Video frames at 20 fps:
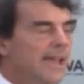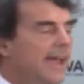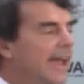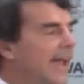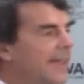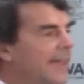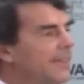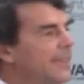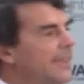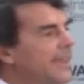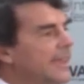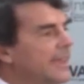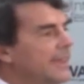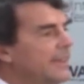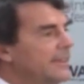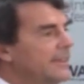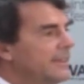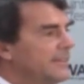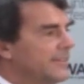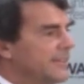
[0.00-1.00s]
And
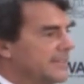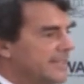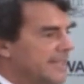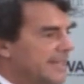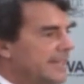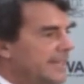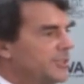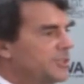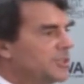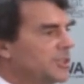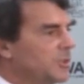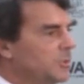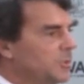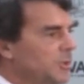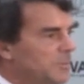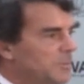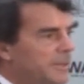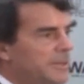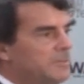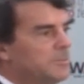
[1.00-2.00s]
then the teacher
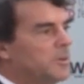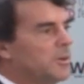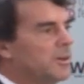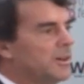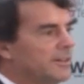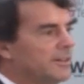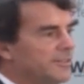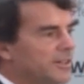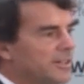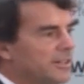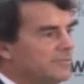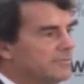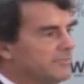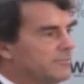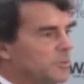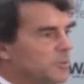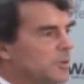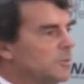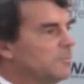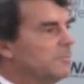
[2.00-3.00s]
will be more of a
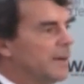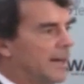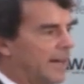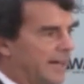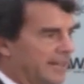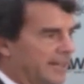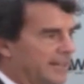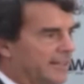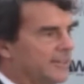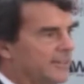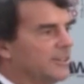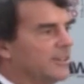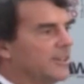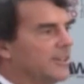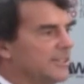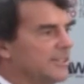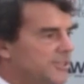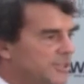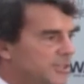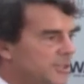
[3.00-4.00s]
room monitor or
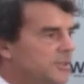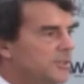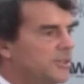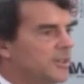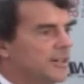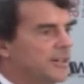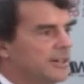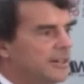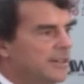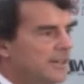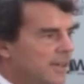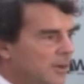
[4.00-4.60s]
a tutor,